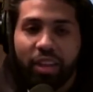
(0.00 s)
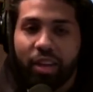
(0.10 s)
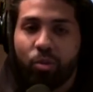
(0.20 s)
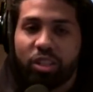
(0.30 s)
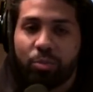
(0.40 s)
I
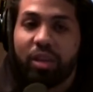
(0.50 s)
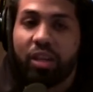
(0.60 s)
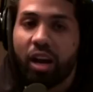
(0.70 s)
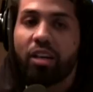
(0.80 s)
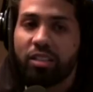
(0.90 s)
think it was
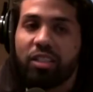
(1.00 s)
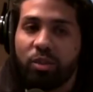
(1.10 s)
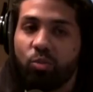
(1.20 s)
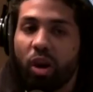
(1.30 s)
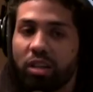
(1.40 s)
just
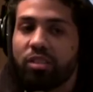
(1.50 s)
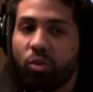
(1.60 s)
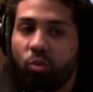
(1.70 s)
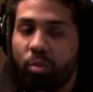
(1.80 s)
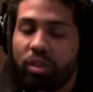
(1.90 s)
because she
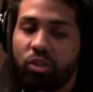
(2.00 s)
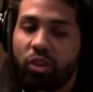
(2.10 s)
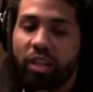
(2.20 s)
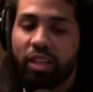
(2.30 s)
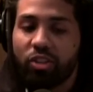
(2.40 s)
was a
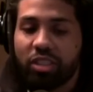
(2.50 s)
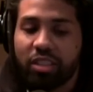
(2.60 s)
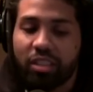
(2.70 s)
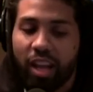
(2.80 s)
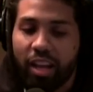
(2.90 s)
woman. So like,
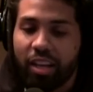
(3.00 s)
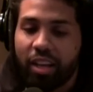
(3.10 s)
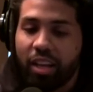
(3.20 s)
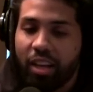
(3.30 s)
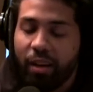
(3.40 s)
there's this
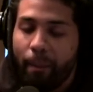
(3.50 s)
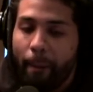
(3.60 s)
like.